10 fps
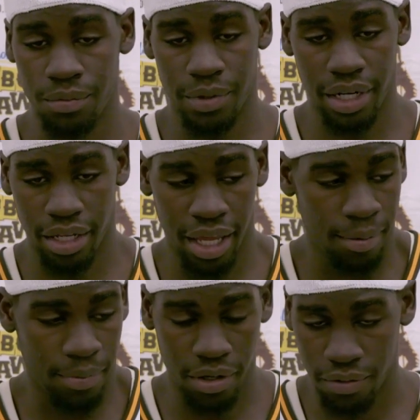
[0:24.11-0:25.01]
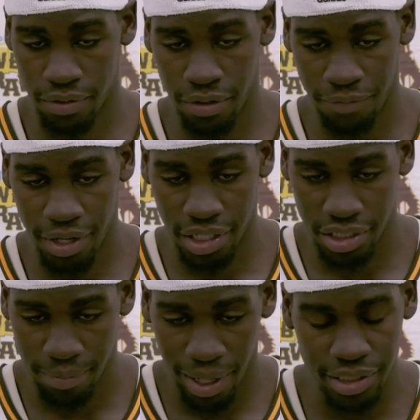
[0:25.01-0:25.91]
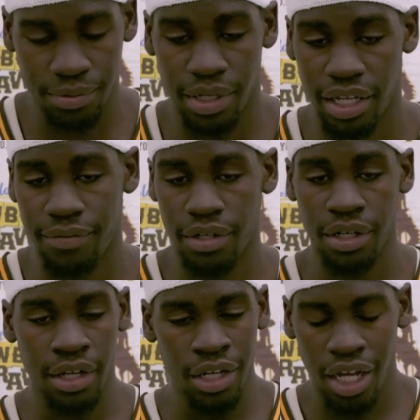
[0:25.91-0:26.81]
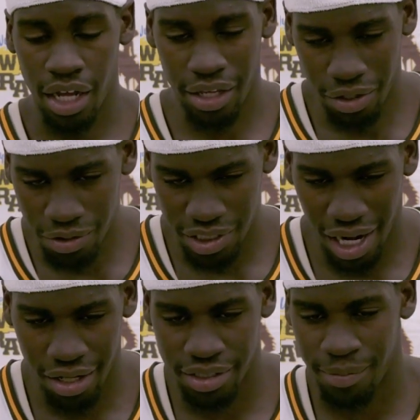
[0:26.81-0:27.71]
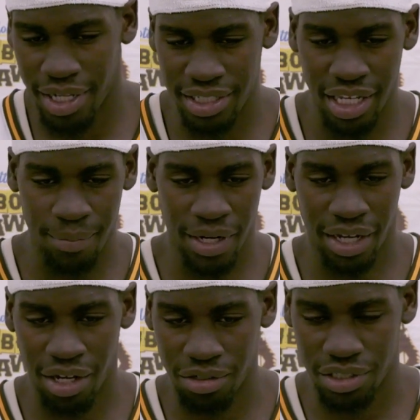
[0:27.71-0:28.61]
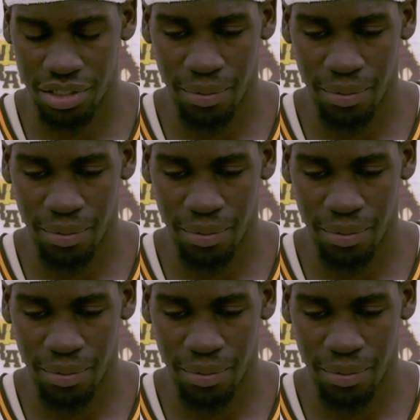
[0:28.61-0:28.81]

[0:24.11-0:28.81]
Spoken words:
win the game, go finish it. But I just want to give a huge shout-out to my team and the coaches,